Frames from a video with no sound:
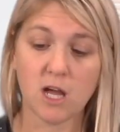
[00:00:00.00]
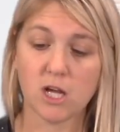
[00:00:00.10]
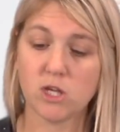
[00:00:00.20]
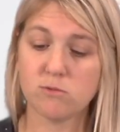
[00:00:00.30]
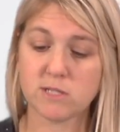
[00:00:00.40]

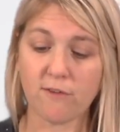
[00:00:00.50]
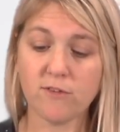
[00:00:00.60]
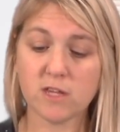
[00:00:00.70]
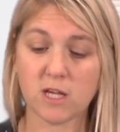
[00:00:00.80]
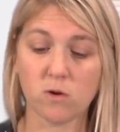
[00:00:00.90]
You
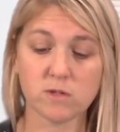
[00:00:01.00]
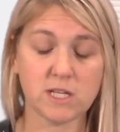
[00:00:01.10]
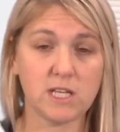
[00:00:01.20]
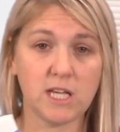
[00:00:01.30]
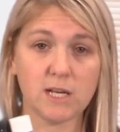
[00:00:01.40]
definitely only
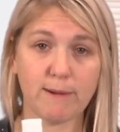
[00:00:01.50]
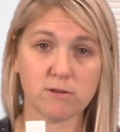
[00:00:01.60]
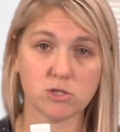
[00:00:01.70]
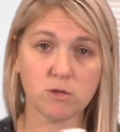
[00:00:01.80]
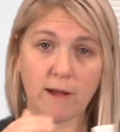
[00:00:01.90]
need about
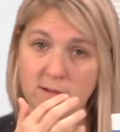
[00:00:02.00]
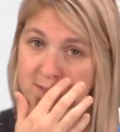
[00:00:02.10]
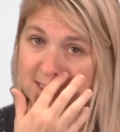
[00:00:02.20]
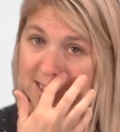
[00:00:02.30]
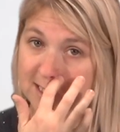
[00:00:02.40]
2
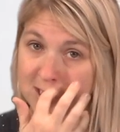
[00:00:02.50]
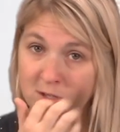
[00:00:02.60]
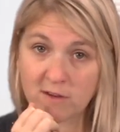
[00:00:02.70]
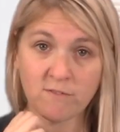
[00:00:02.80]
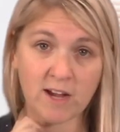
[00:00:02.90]
ounces. You
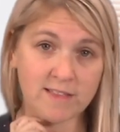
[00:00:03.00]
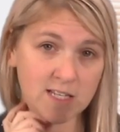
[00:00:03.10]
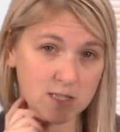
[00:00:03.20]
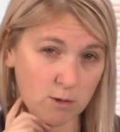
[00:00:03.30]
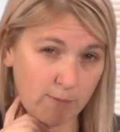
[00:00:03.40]
can find
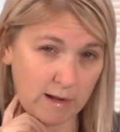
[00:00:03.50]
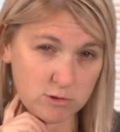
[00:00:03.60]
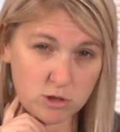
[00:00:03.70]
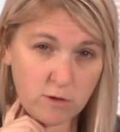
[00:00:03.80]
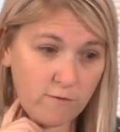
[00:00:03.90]
these for about
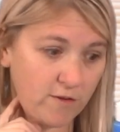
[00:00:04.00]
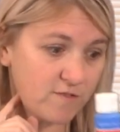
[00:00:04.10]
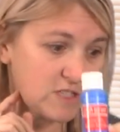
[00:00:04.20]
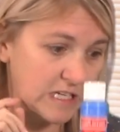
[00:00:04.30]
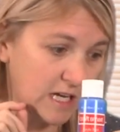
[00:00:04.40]

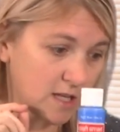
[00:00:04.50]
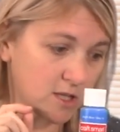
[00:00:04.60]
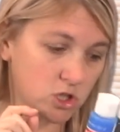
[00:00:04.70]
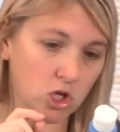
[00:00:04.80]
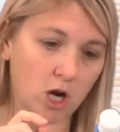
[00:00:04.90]
$2.50 in the
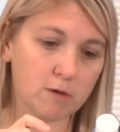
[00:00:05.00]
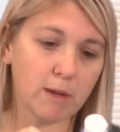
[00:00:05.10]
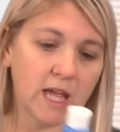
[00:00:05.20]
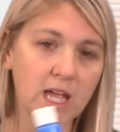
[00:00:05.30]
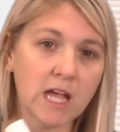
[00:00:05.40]
chalk
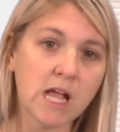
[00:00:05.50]
paint.